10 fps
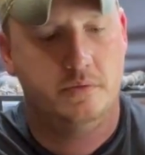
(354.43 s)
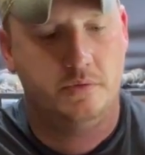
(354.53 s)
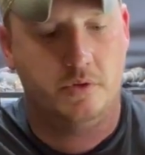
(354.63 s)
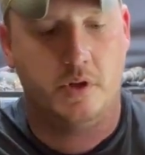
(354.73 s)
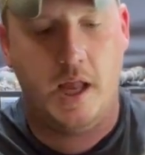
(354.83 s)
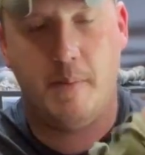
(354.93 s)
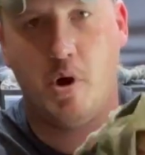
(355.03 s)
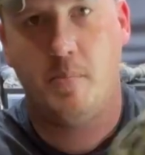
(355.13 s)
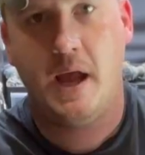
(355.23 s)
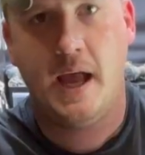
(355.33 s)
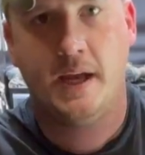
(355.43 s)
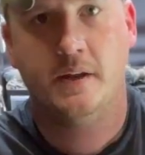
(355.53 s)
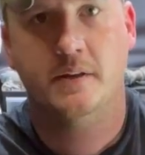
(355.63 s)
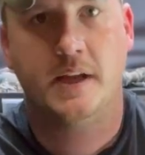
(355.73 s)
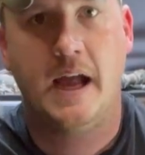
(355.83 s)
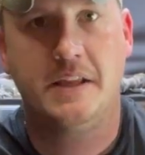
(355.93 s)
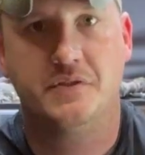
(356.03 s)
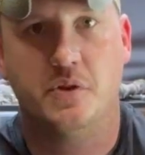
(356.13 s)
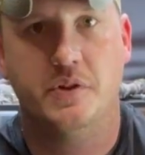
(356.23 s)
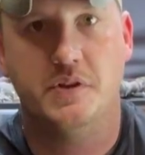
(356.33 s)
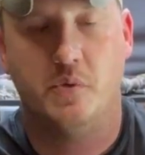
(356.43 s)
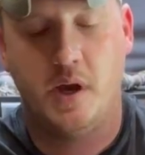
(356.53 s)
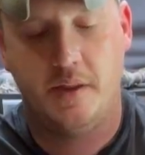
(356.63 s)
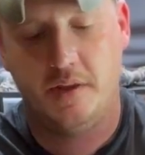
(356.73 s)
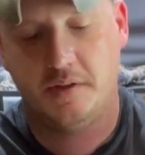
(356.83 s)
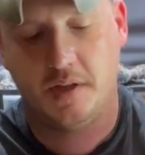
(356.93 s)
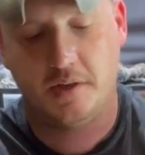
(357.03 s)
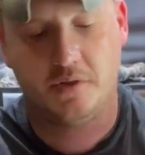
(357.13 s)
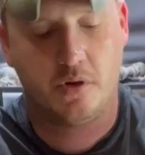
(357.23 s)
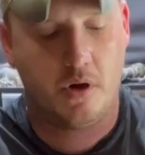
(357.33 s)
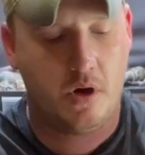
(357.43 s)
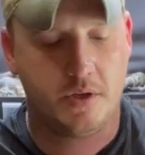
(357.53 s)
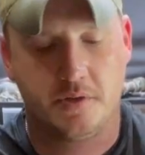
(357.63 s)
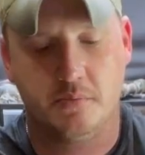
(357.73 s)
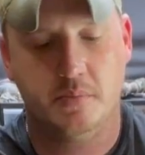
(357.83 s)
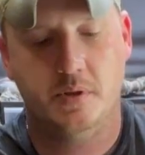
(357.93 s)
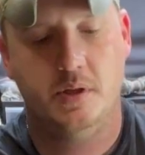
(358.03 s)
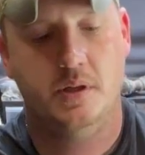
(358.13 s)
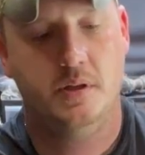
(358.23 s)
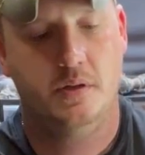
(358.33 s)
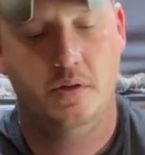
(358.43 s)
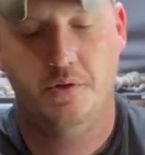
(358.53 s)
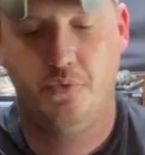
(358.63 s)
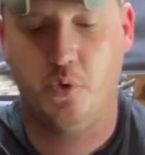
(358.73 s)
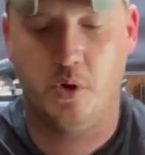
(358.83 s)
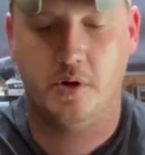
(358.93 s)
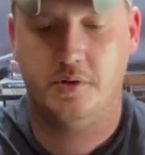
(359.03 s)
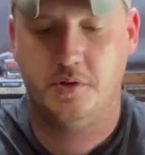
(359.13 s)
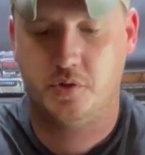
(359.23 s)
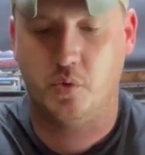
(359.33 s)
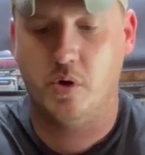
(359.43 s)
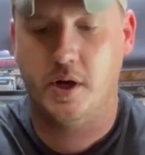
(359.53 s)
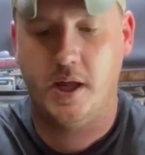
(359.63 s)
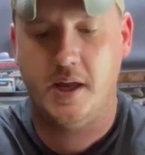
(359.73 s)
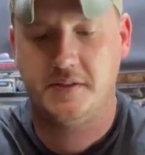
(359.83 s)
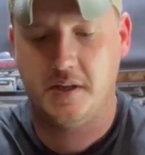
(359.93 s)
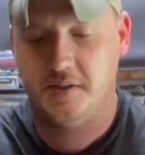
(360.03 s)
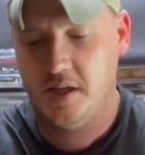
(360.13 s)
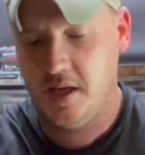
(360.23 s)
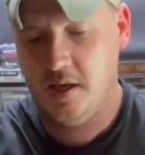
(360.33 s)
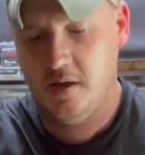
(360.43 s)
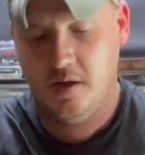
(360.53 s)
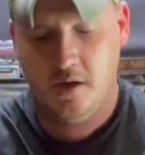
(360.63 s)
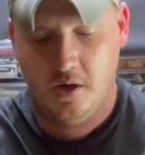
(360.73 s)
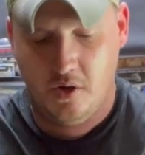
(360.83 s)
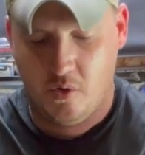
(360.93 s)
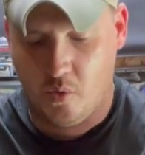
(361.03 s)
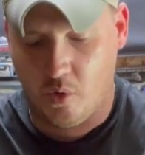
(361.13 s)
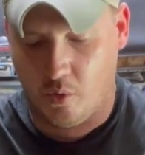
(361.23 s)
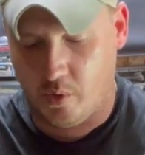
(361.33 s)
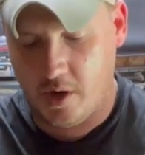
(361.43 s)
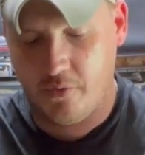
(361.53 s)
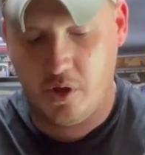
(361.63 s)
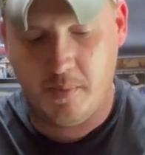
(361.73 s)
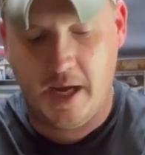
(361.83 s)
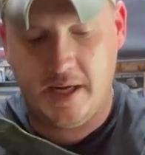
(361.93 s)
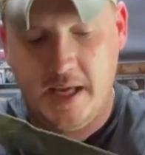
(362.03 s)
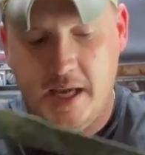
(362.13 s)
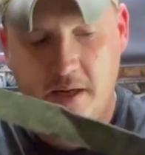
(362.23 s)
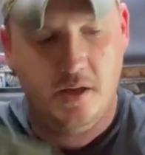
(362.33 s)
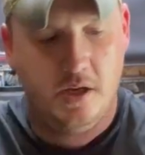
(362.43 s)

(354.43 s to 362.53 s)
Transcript: little ammo bag. Guys, throw these away. These things are awesome for storing SSE or whatever you might need.